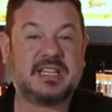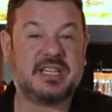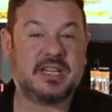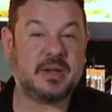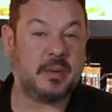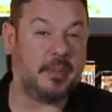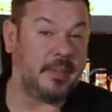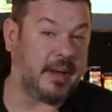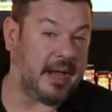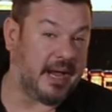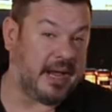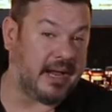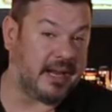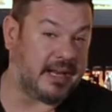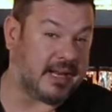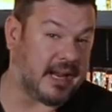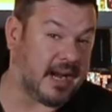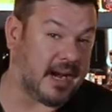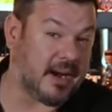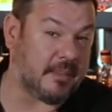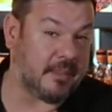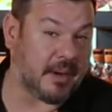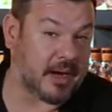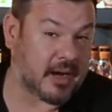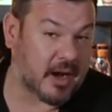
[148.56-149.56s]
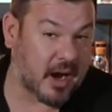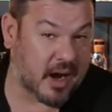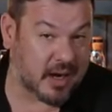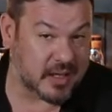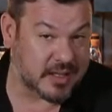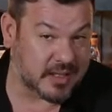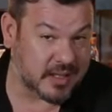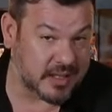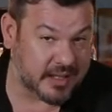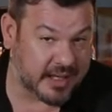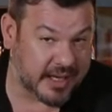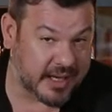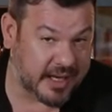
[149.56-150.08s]
To me, that I'm a
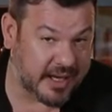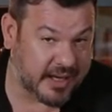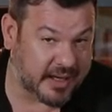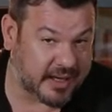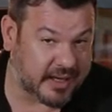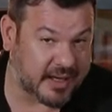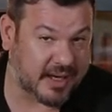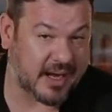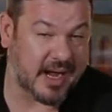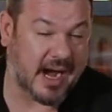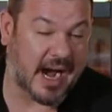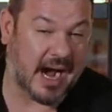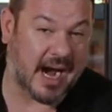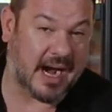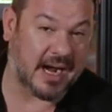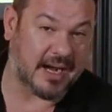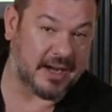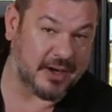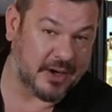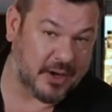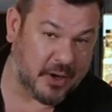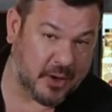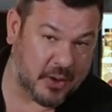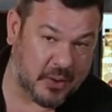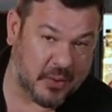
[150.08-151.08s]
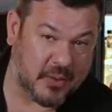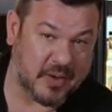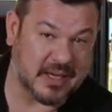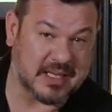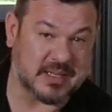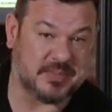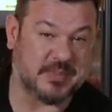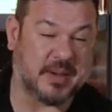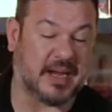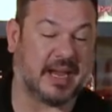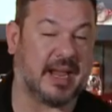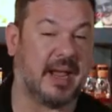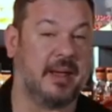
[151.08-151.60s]
cocktail geek, I know it's
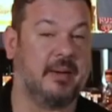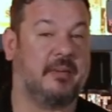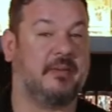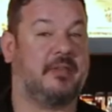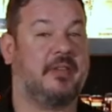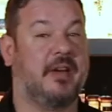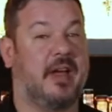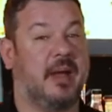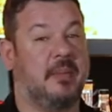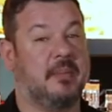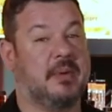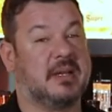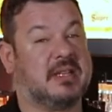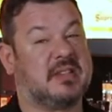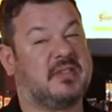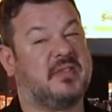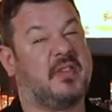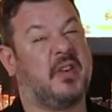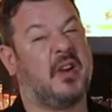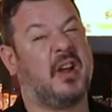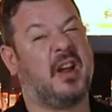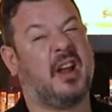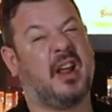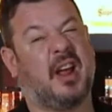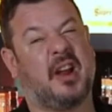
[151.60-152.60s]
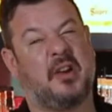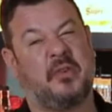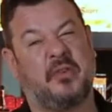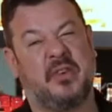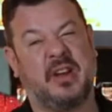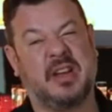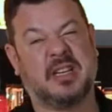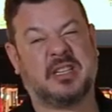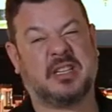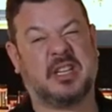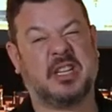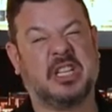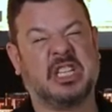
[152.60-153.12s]
became famous for a lot of
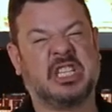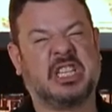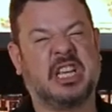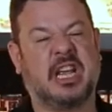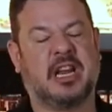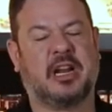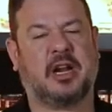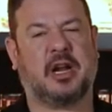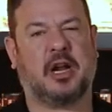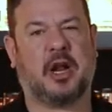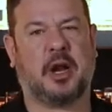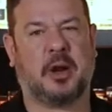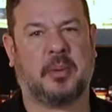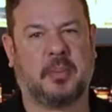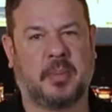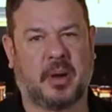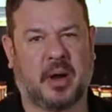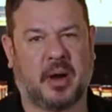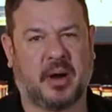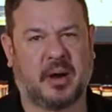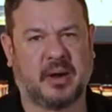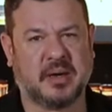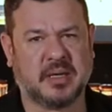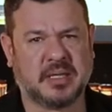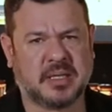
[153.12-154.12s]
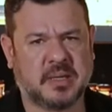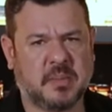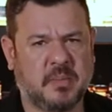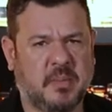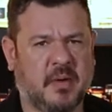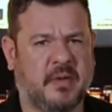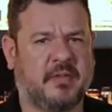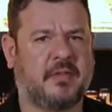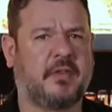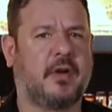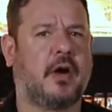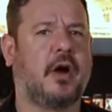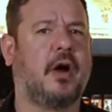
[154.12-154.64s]
reasons in a lot of bars,
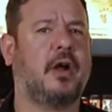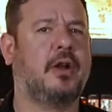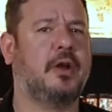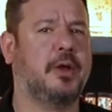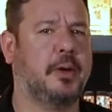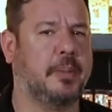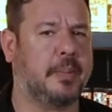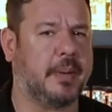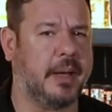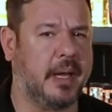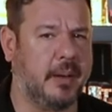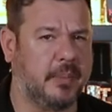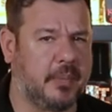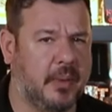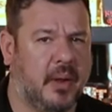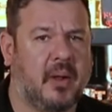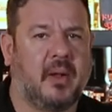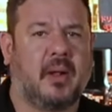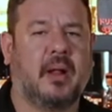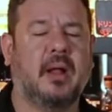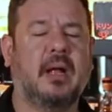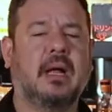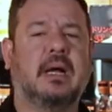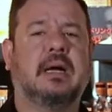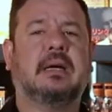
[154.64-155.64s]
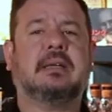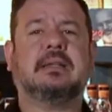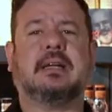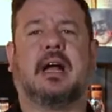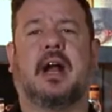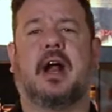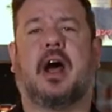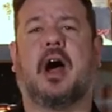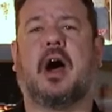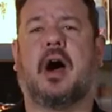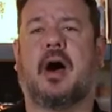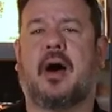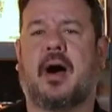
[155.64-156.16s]
but for all you people that
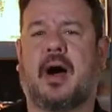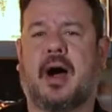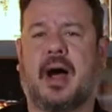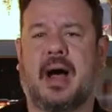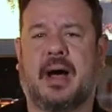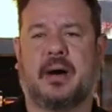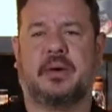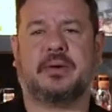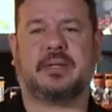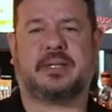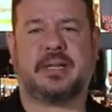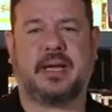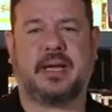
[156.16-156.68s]
are out